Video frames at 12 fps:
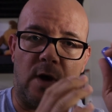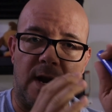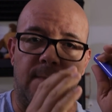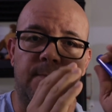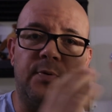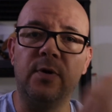what
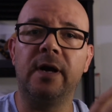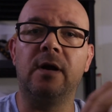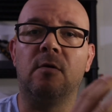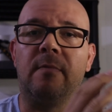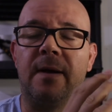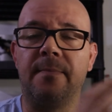I'm putting
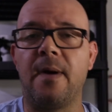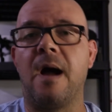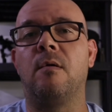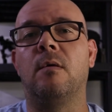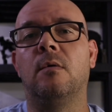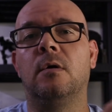on my
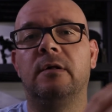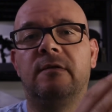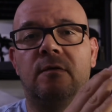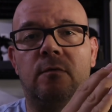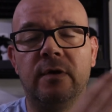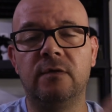Powerwall,
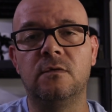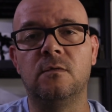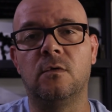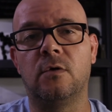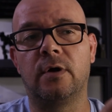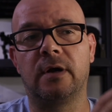it's going to
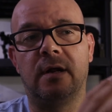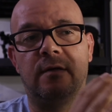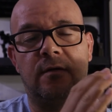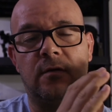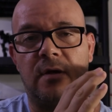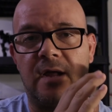work and
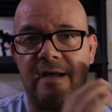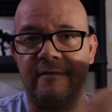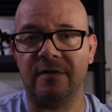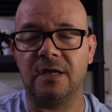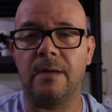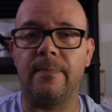it's going to
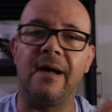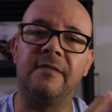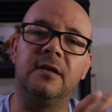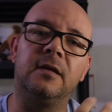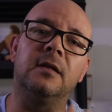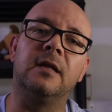have the
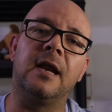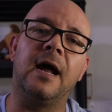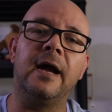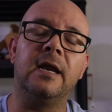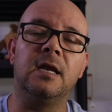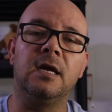capacity that
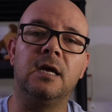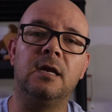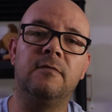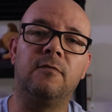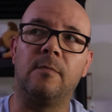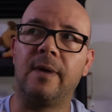I
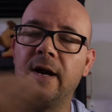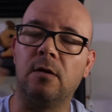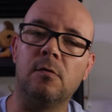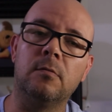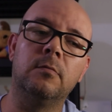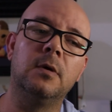need for my
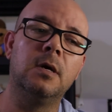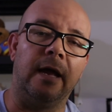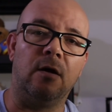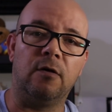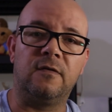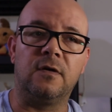home.
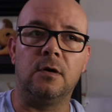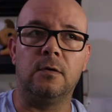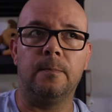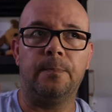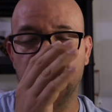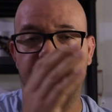And
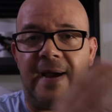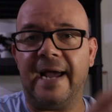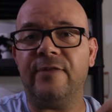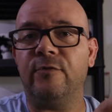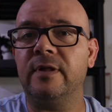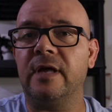also the
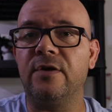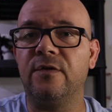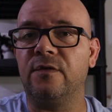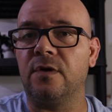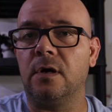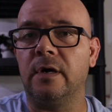battery that you
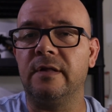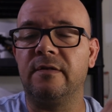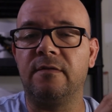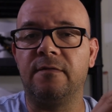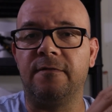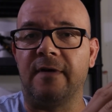saw,
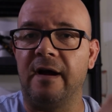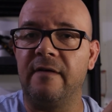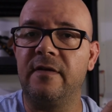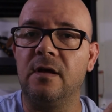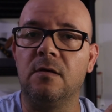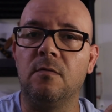it's
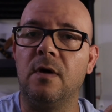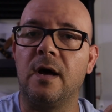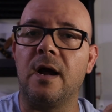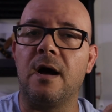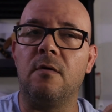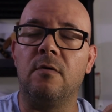five
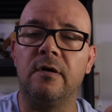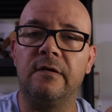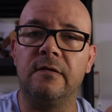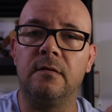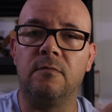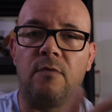kilowatt
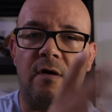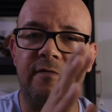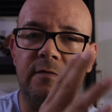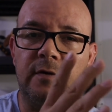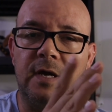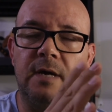hours
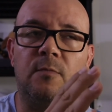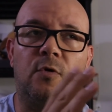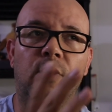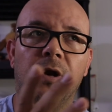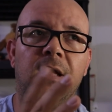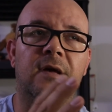roughly,
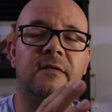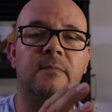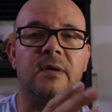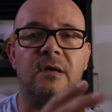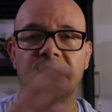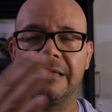more or less,
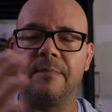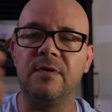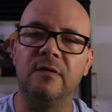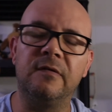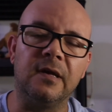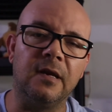because I'm
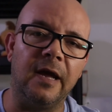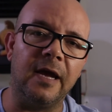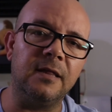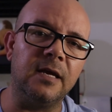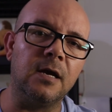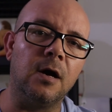using
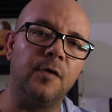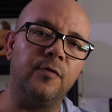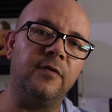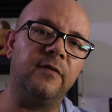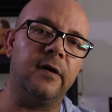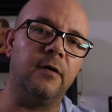eighteen
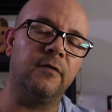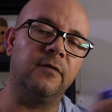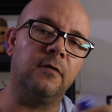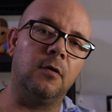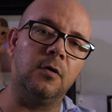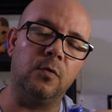hundred
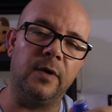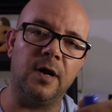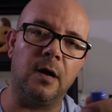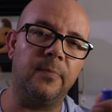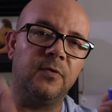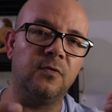cells all the way
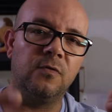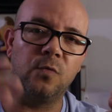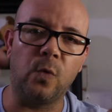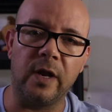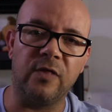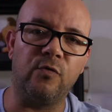up to
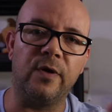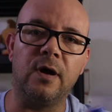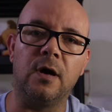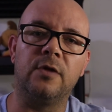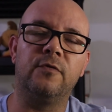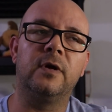twenty-three
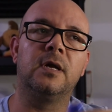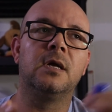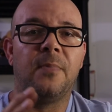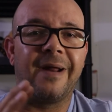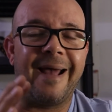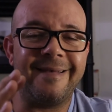hundred,
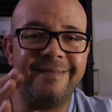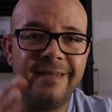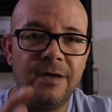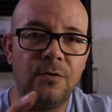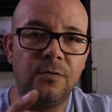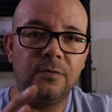but I
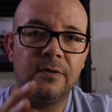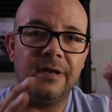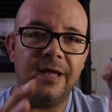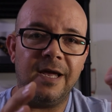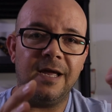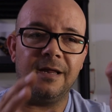still
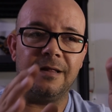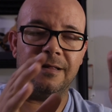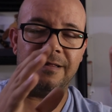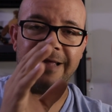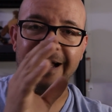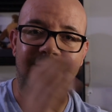need
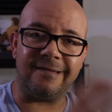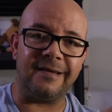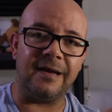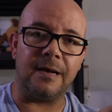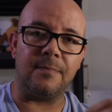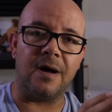that
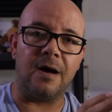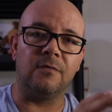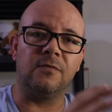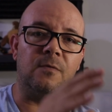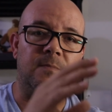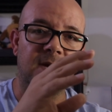same
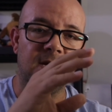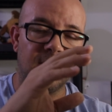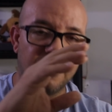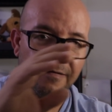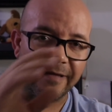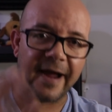amount to
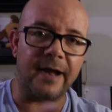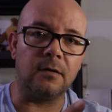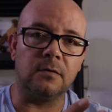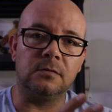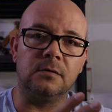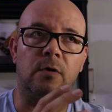be
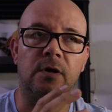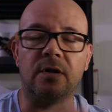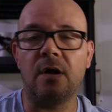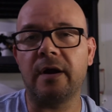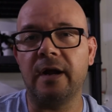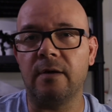cycled. We're
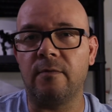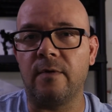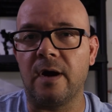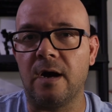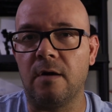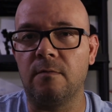talking
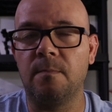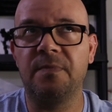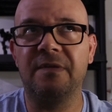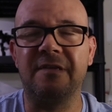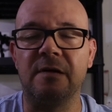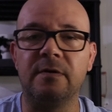around
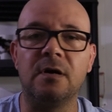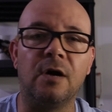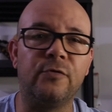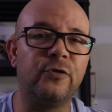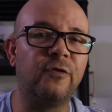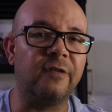seven
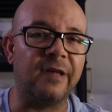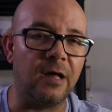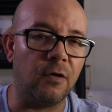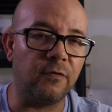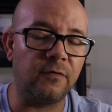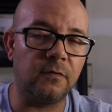hundred
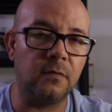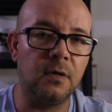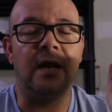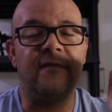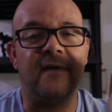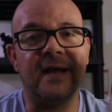cells.
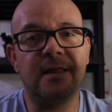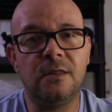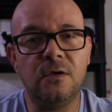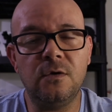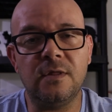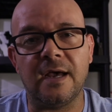If I
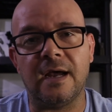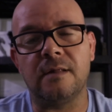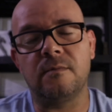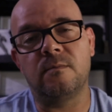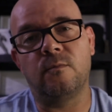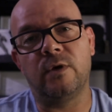do
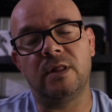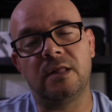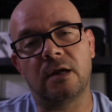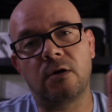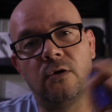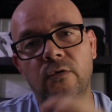that with
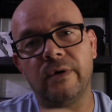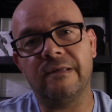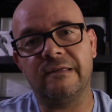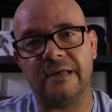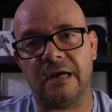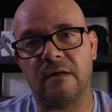the
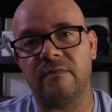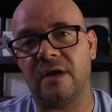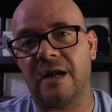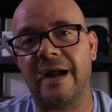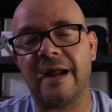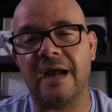current setup
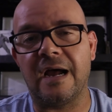that I